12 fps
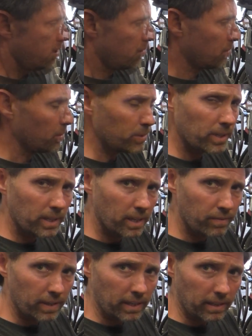I'm also
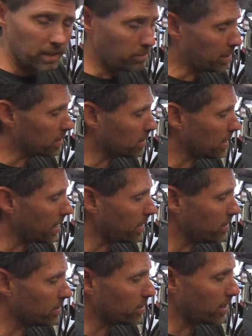leaving a little bit of slack
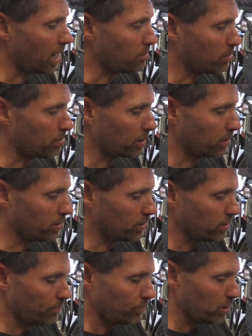in this cable
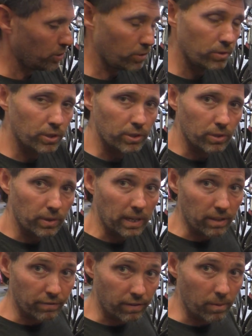because should you sort of
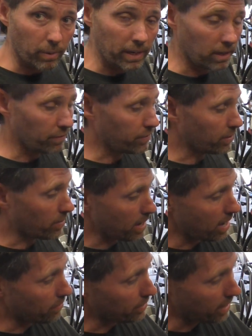get the front wheel off the
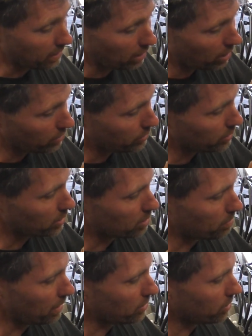ground and unload the
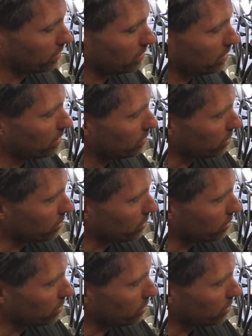suspension,